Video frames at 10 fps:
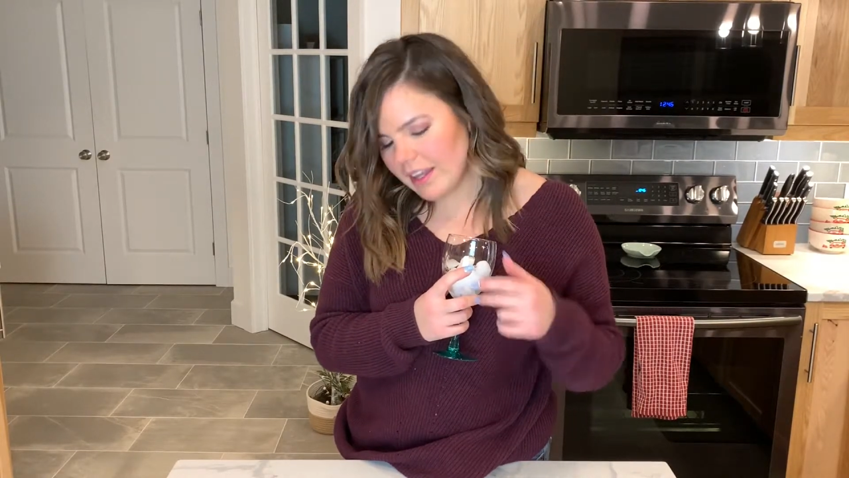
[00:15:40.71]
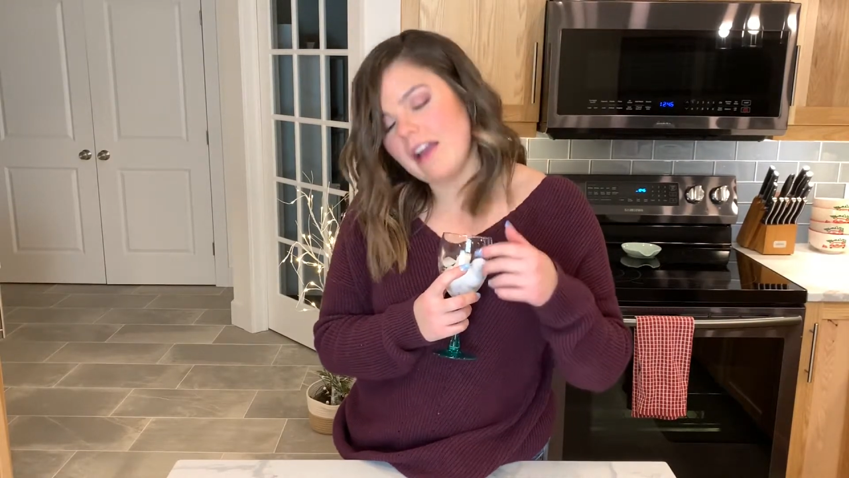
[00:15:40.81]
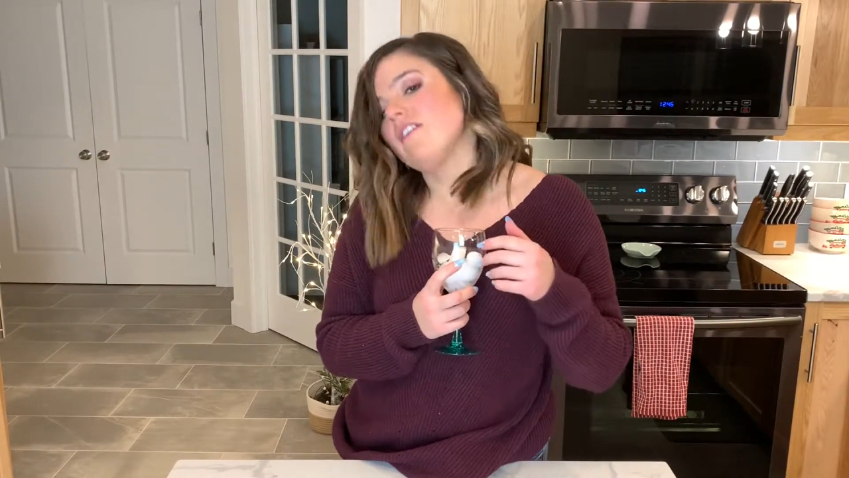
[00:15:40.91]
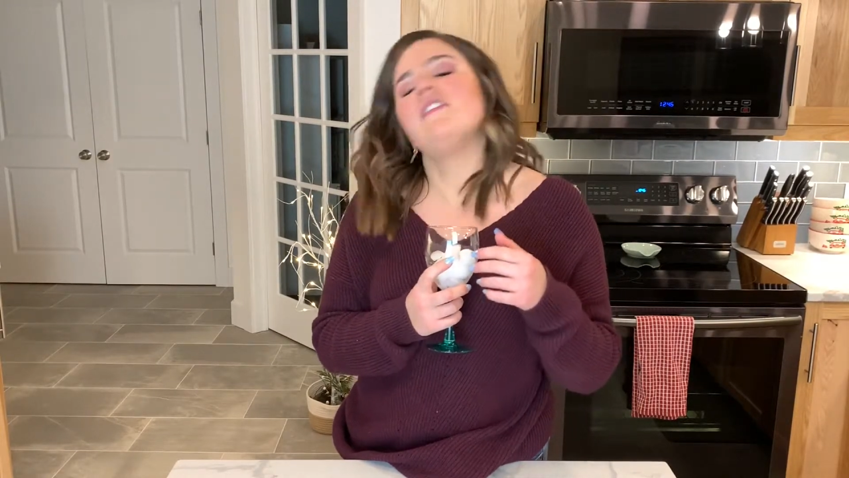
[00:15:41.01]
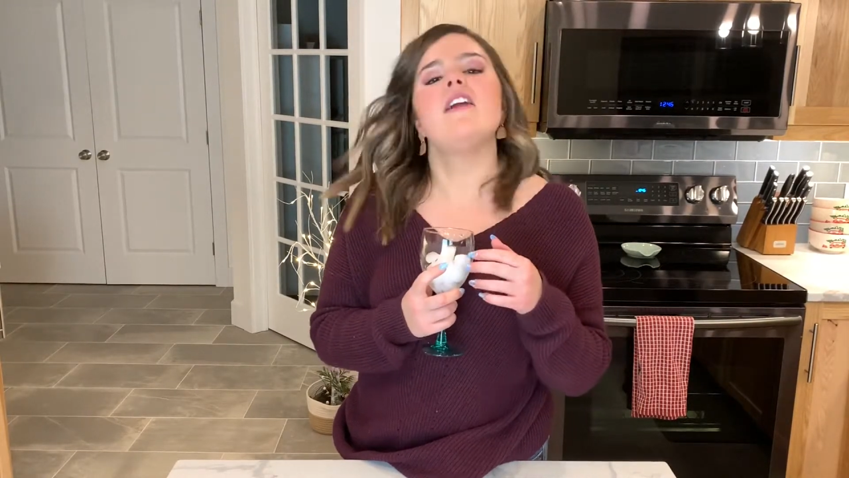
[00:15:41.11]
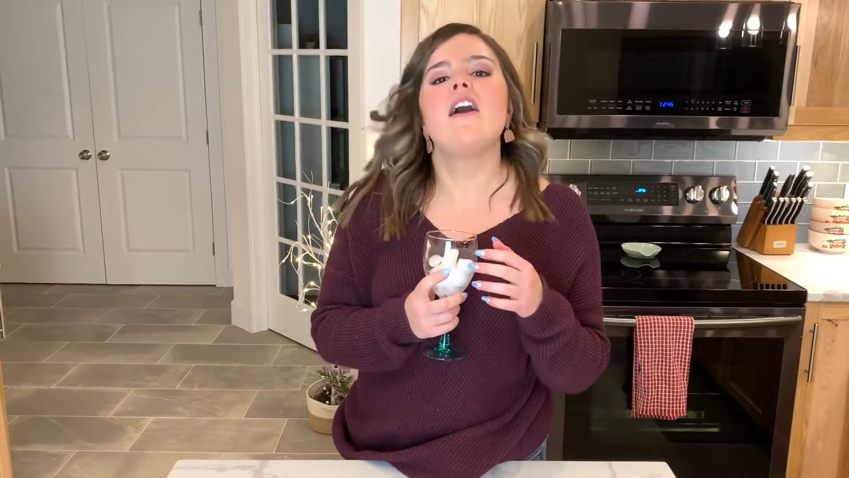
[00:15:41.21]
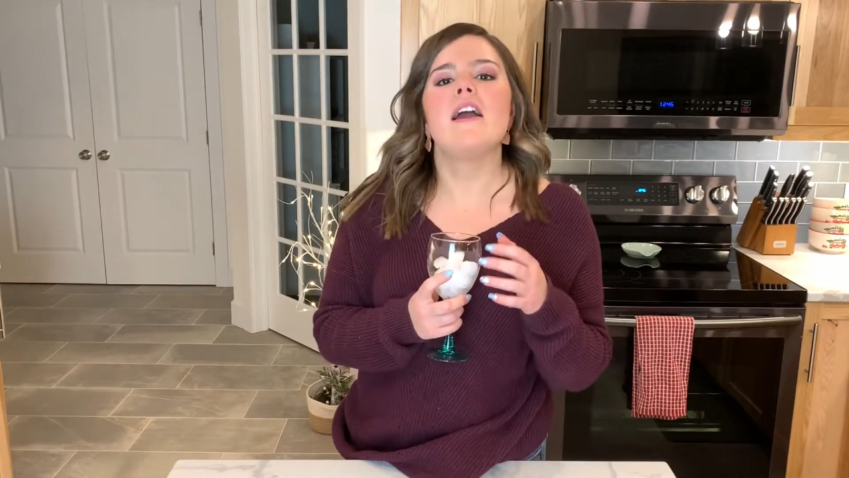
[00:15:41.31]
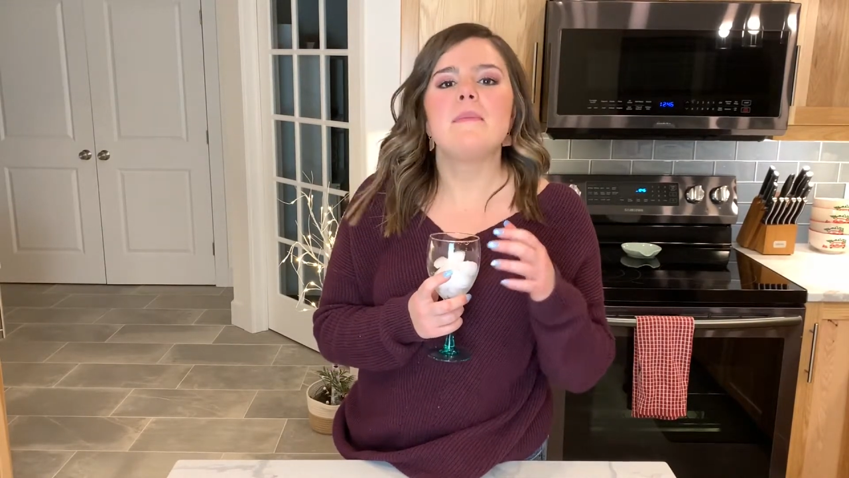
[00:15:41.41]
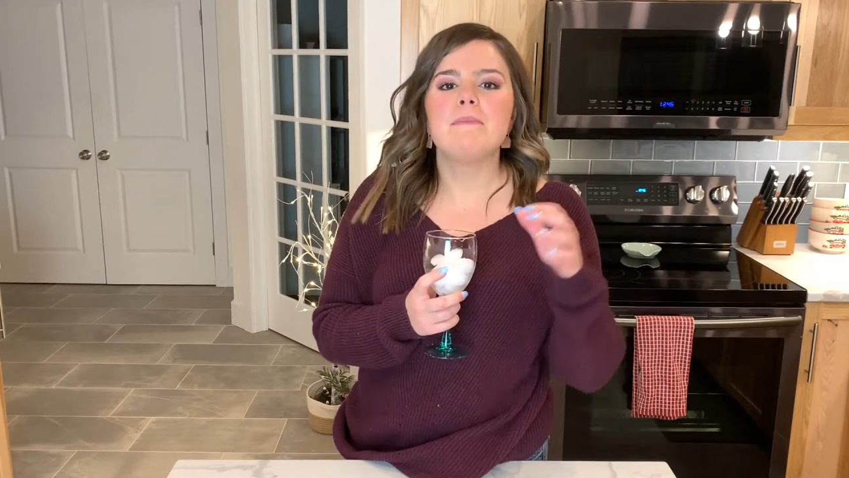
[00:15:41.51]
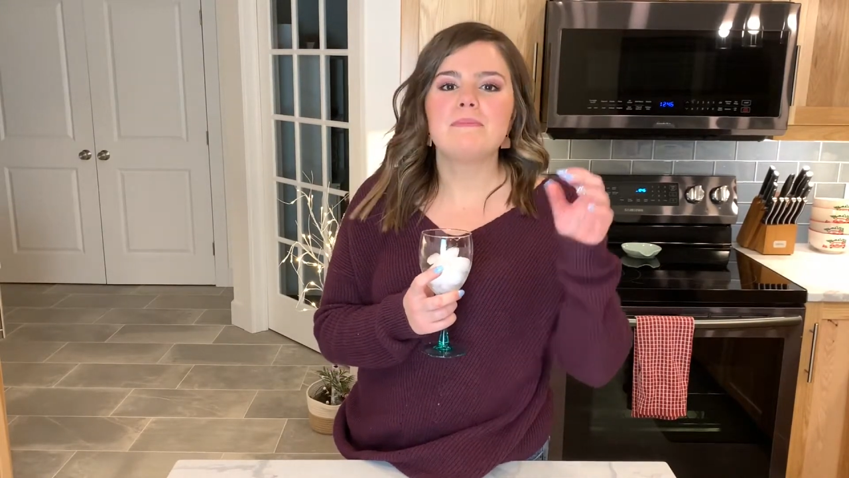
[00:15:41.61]
Yeah, a
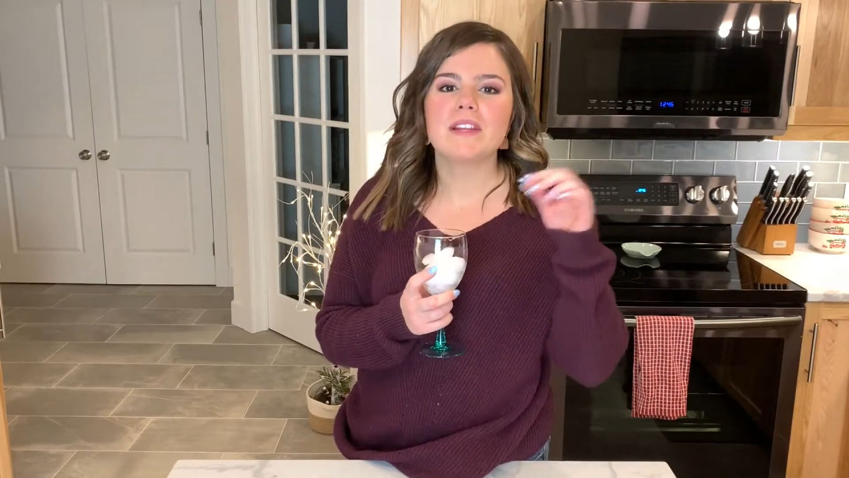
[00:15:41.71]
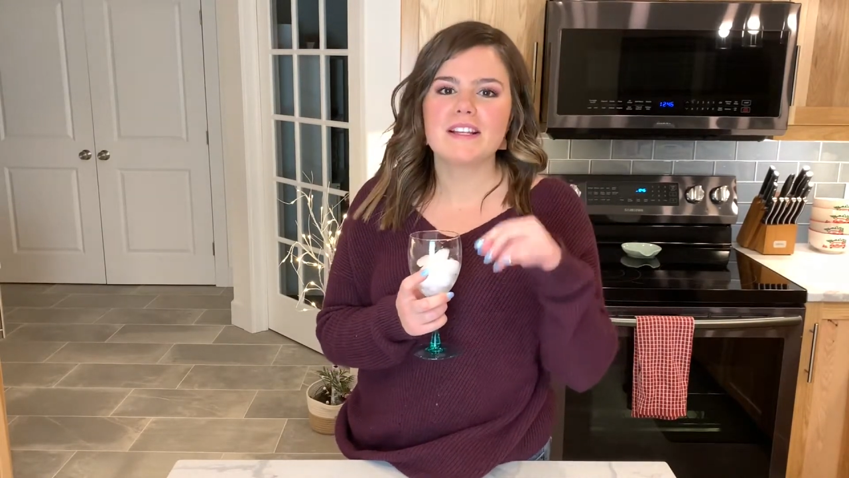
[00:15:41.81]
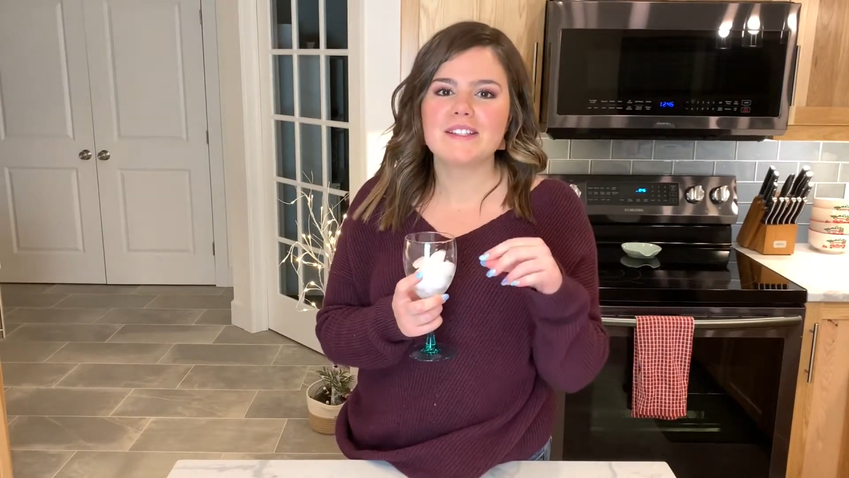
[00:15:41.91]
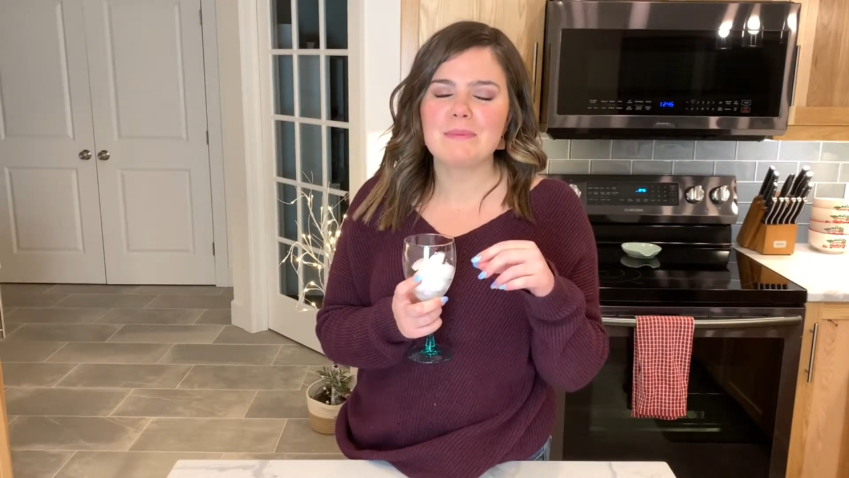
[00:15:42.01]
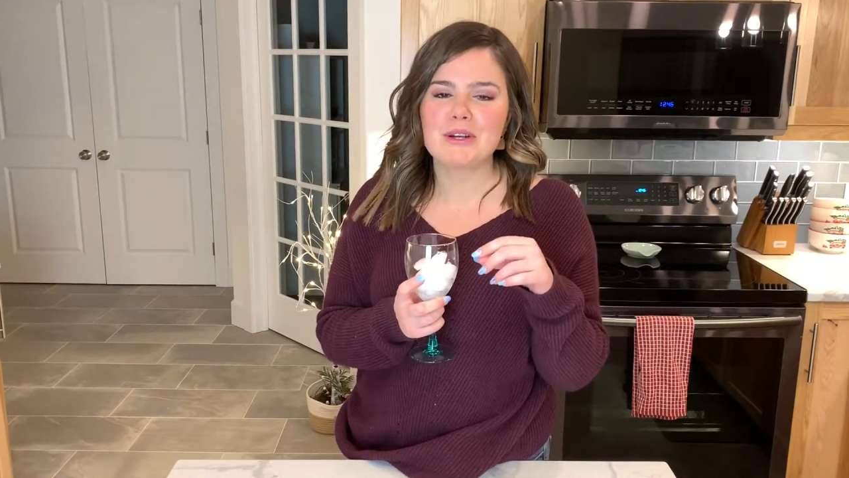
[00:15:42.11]
lime, some